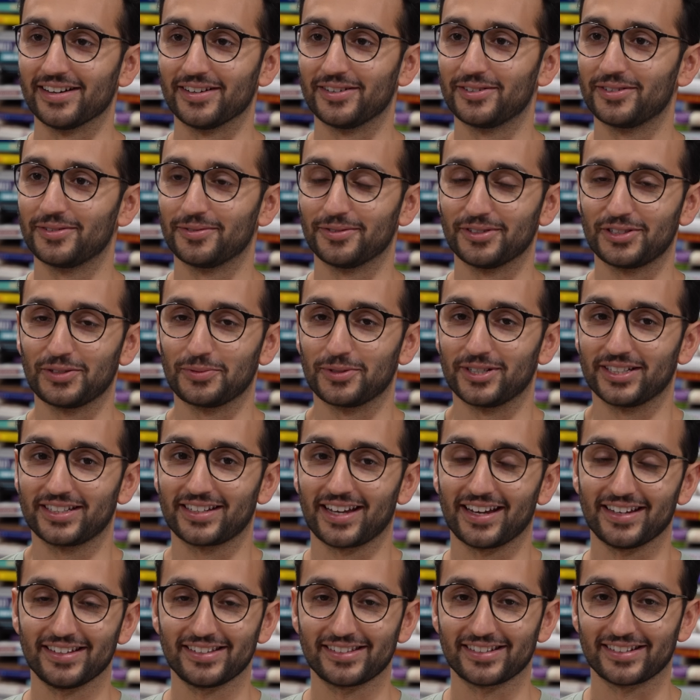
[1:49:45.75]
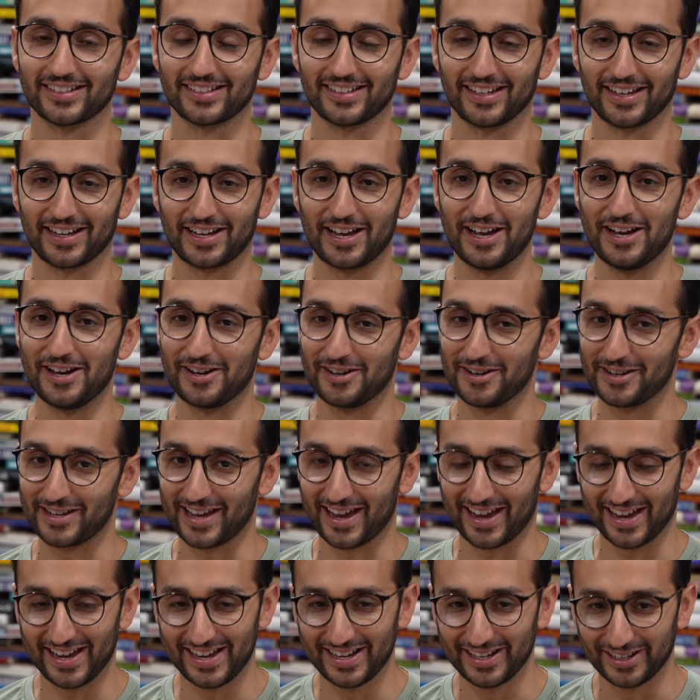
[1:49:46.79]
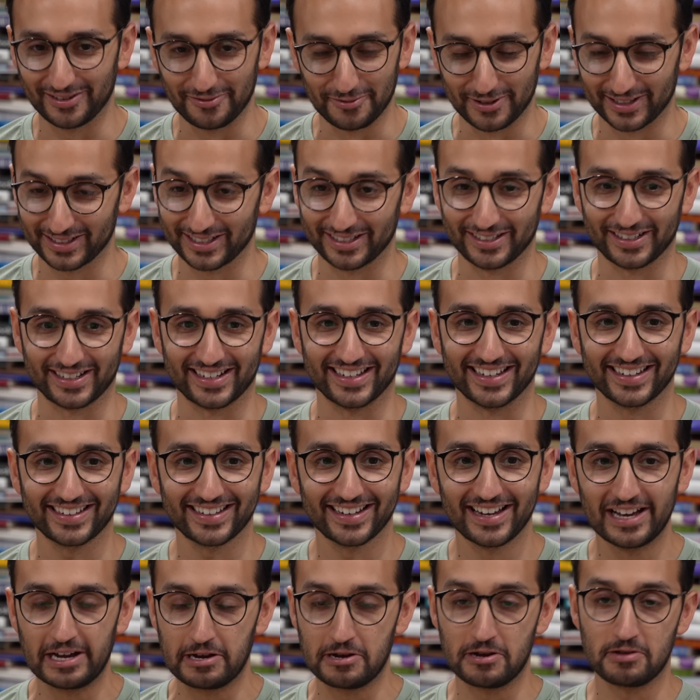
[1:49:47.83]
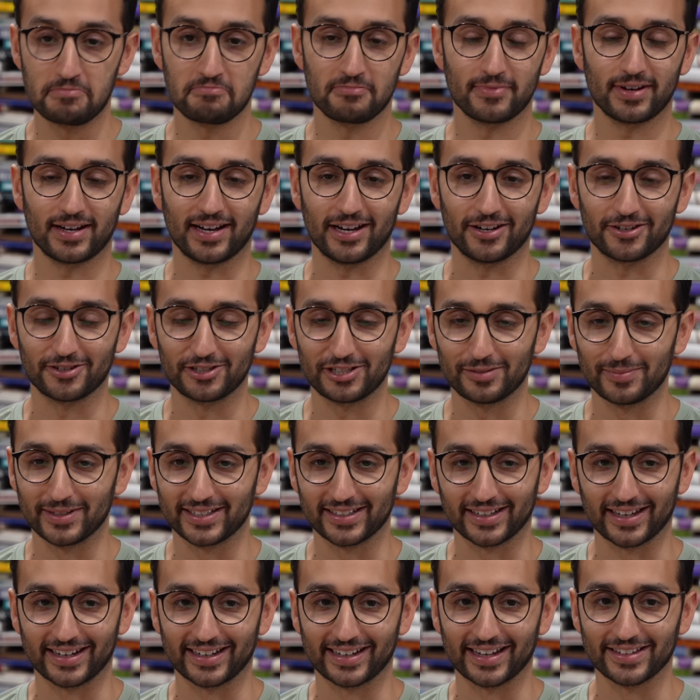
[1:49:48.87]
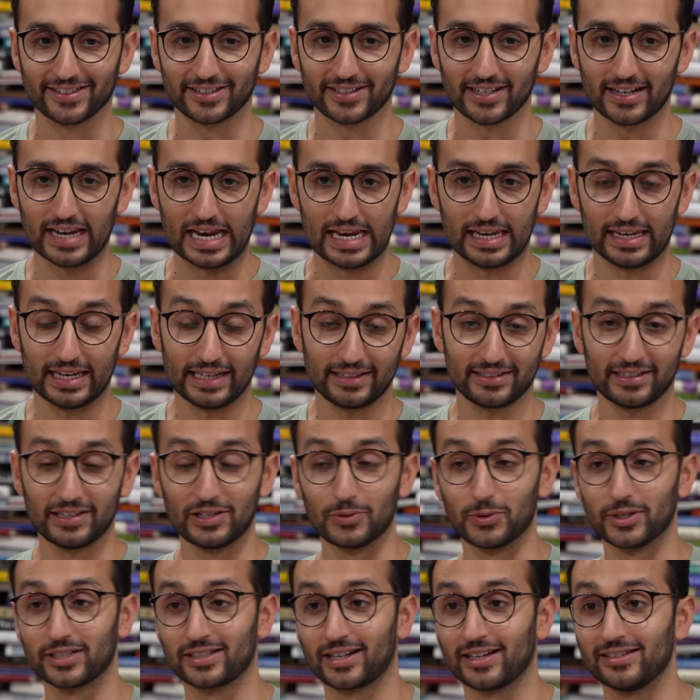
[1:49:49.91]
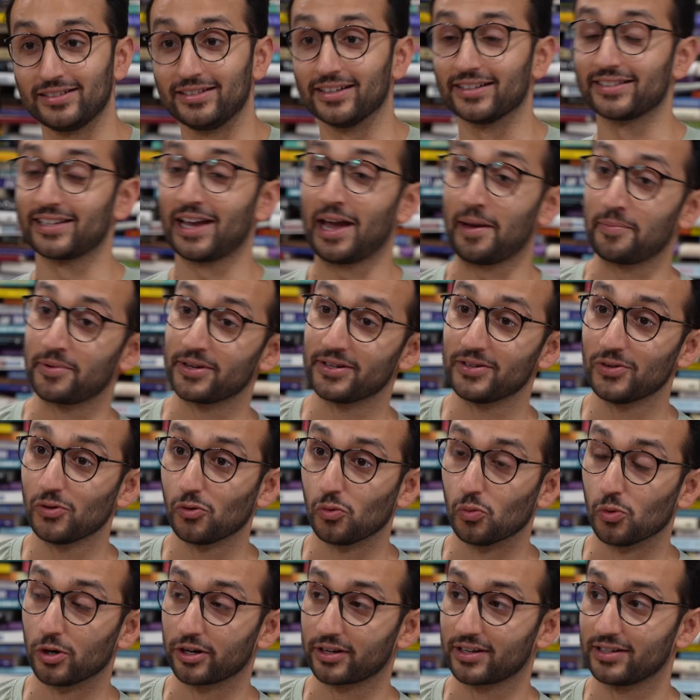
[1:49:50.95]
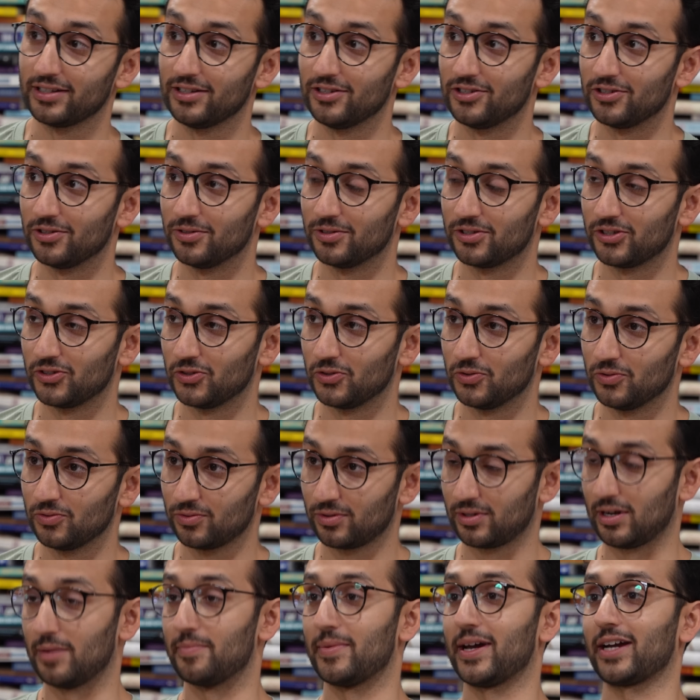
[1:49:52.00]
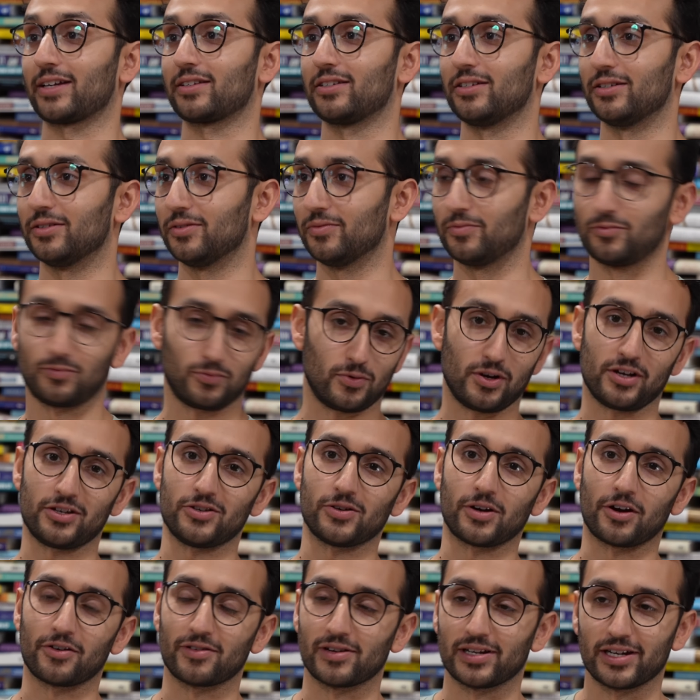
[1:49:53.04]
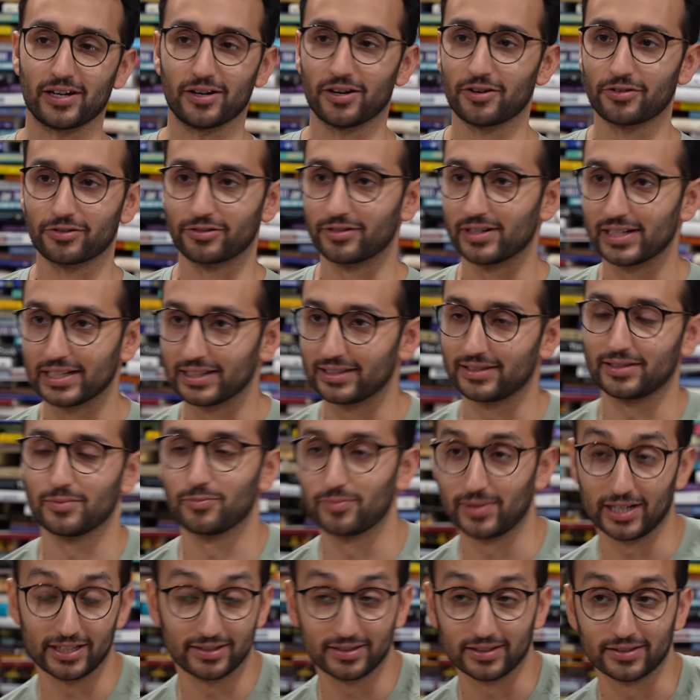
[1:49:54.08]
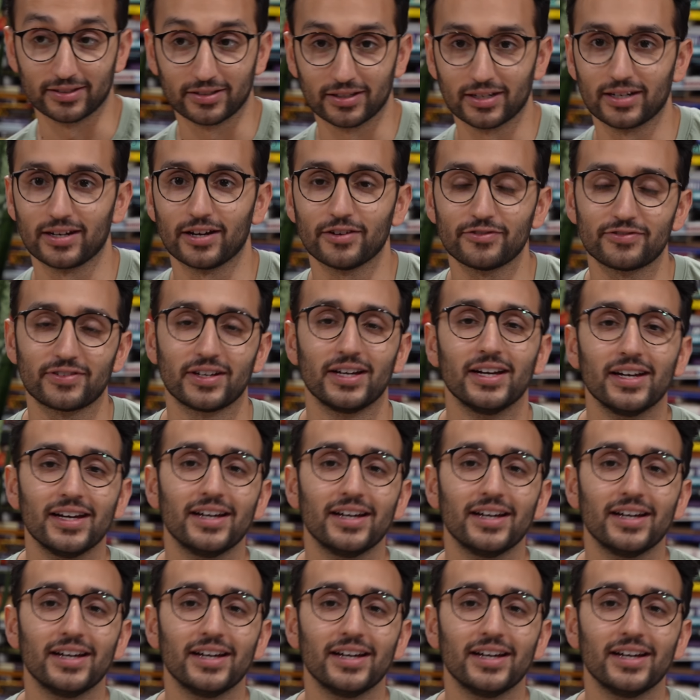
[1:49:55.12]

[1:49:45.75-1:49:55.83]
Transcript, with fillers: Here. What's the worst case? And it's like, okay, what does it look like? How could you mitigate against it? Let's say the worst case does happen. What can you do to come back to where you currently are, or at least someplace that's good enough?